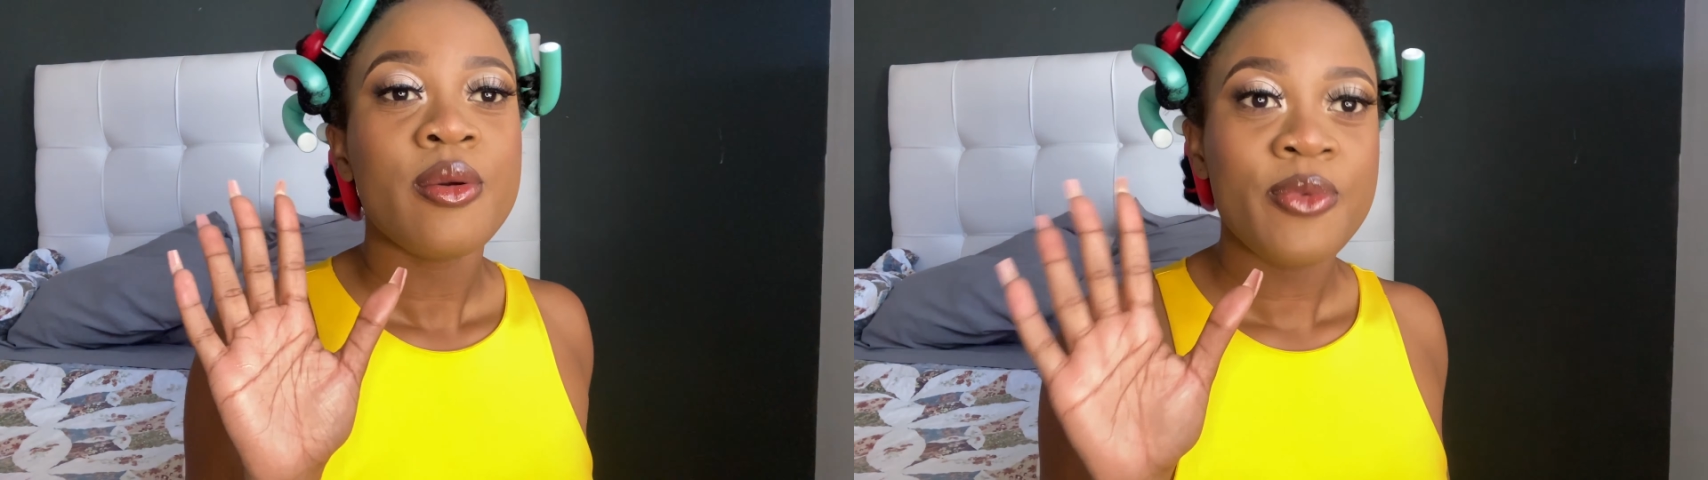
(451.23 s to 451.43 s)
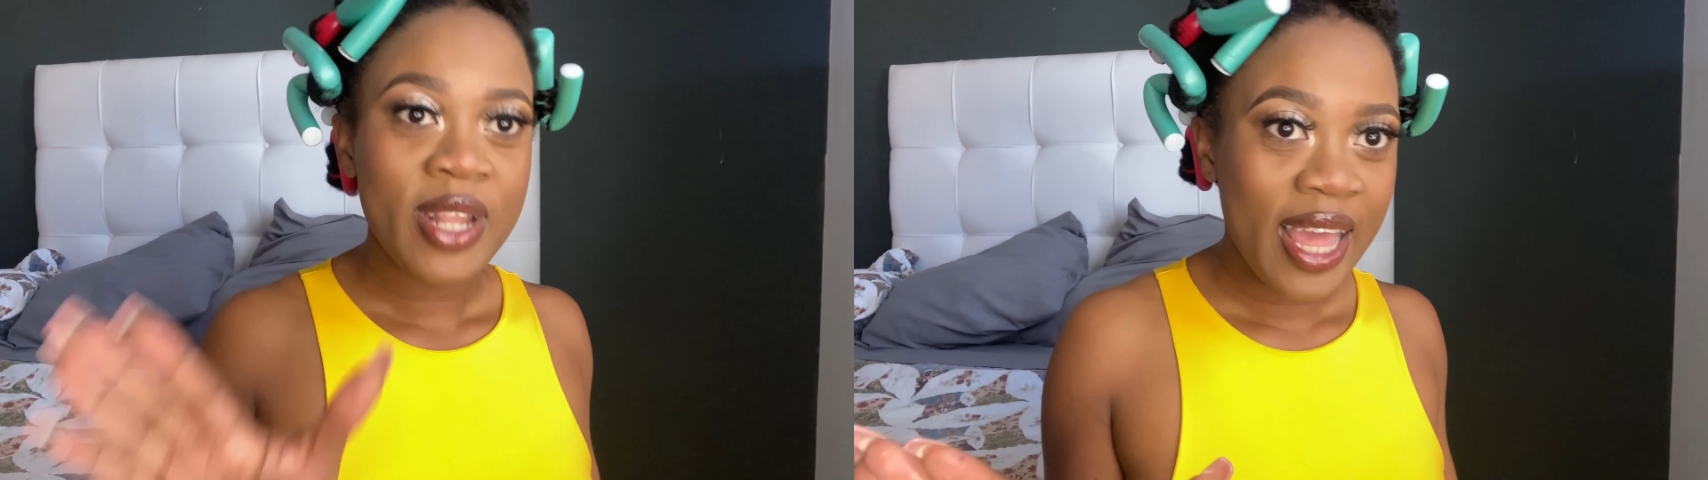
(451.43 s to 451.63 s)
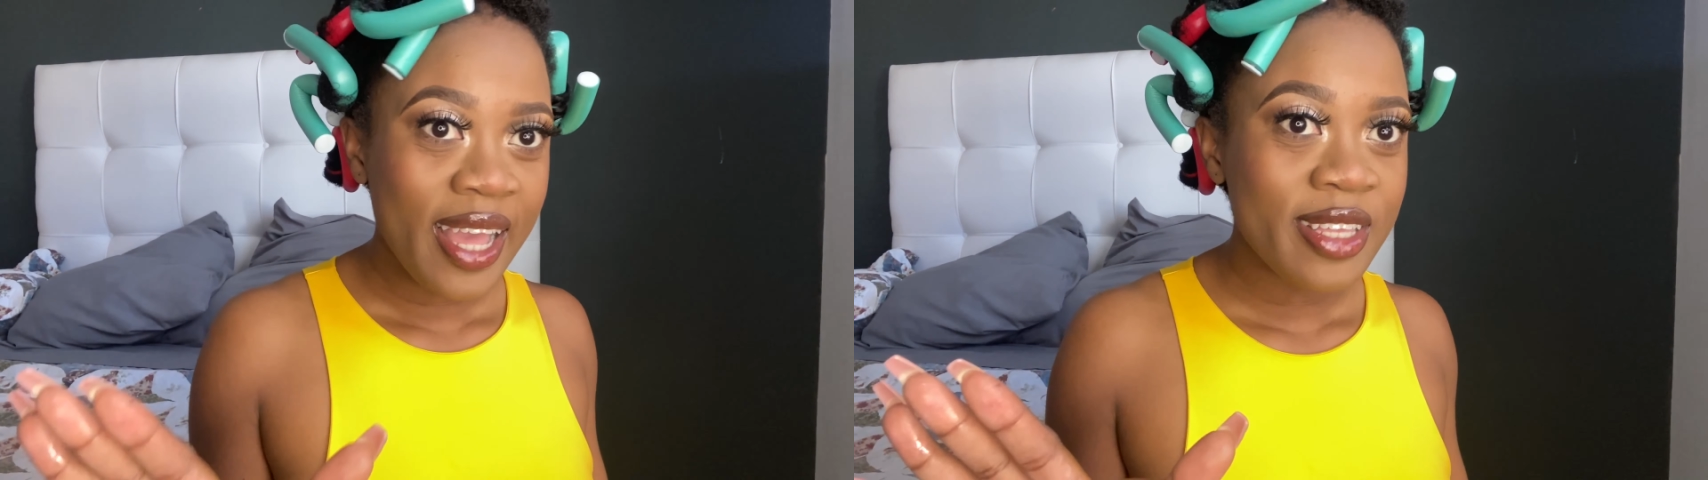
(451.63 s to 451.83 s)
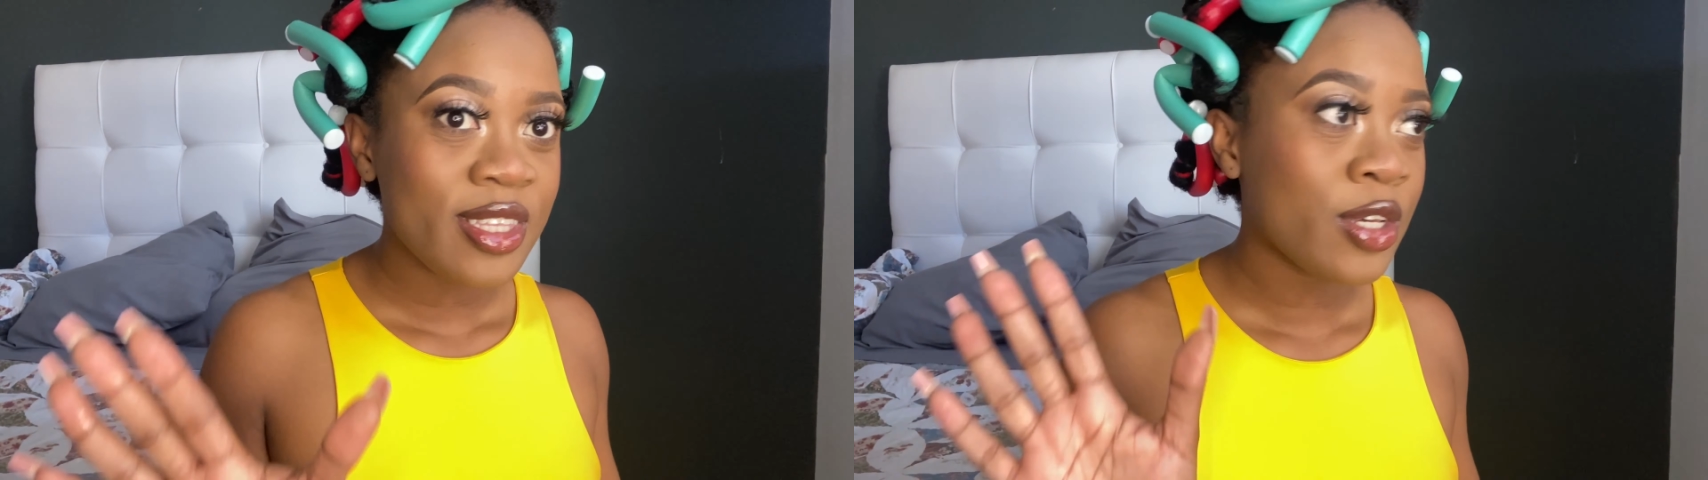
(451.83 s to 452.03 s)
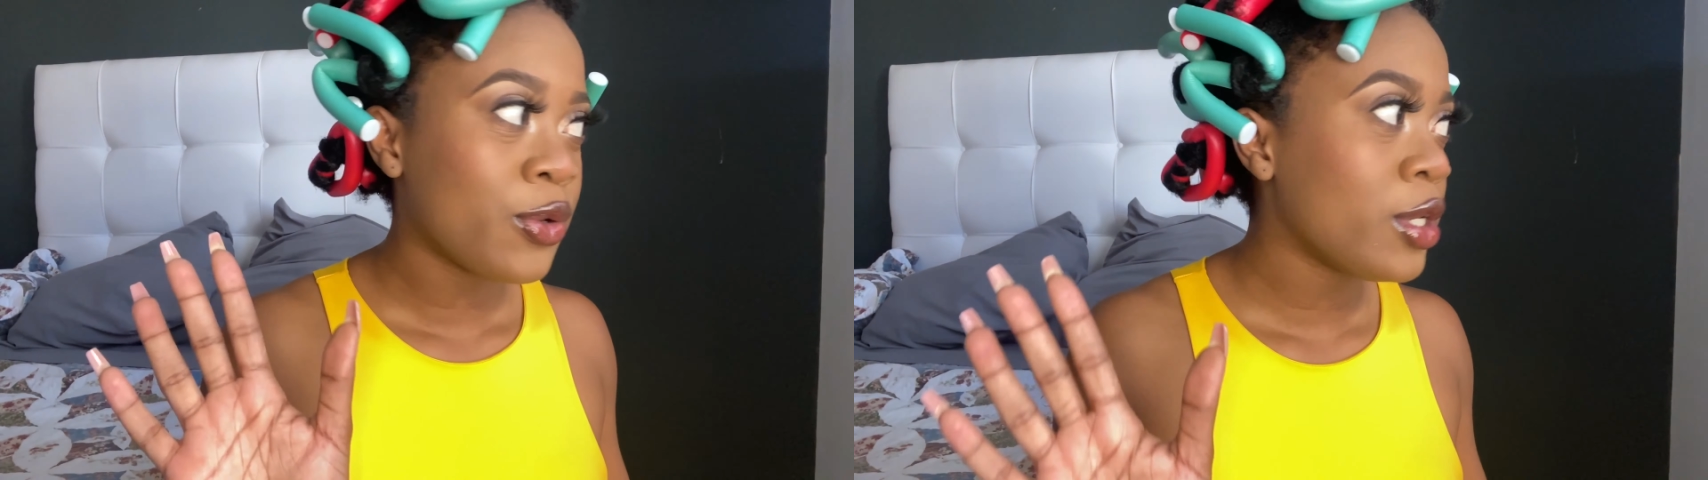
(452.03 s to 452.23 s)
Relax,
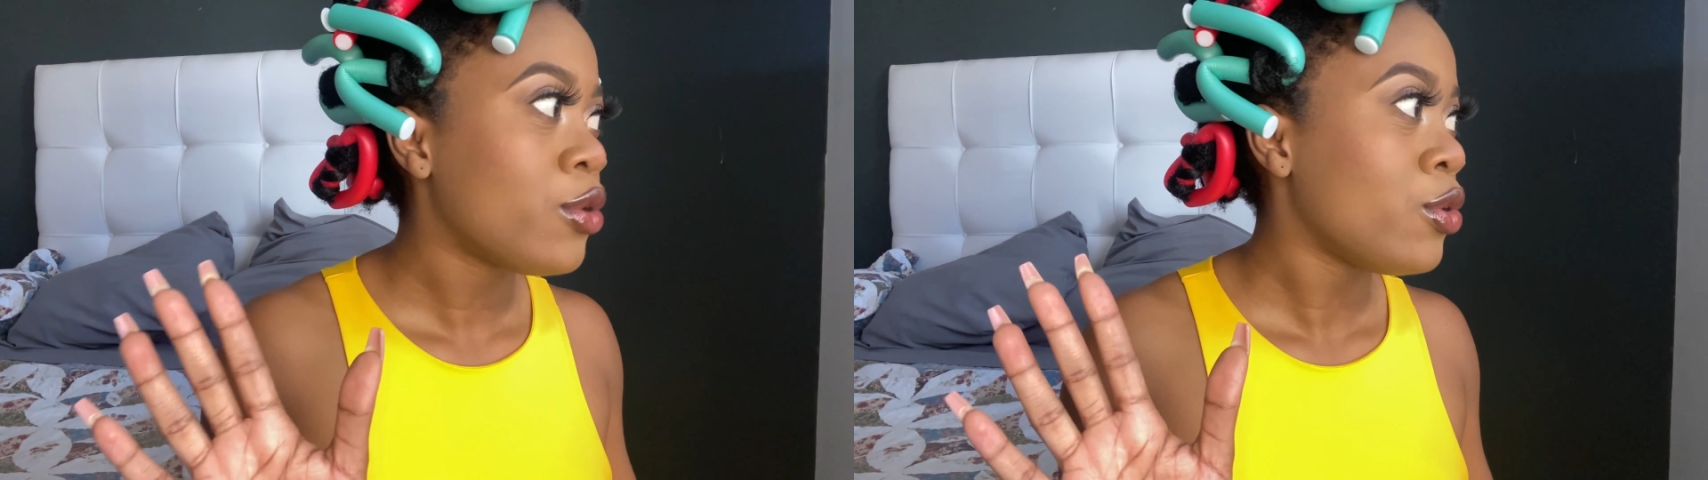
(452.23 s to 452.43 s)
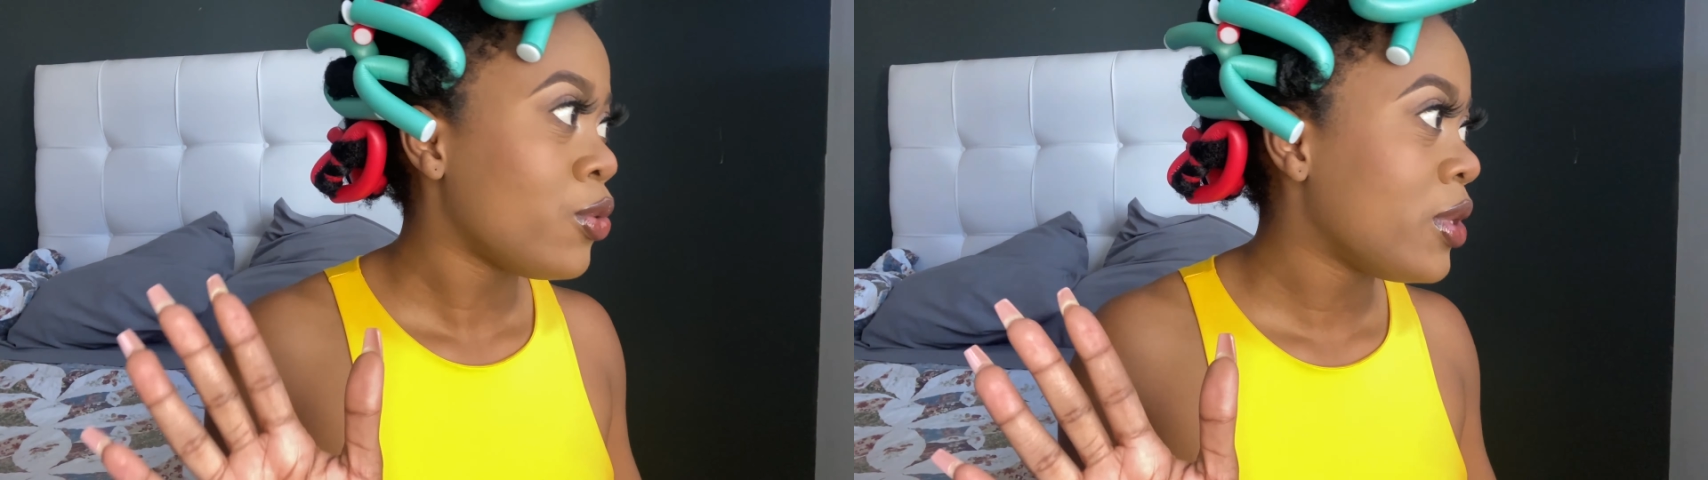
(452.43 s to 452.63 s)
you're going to do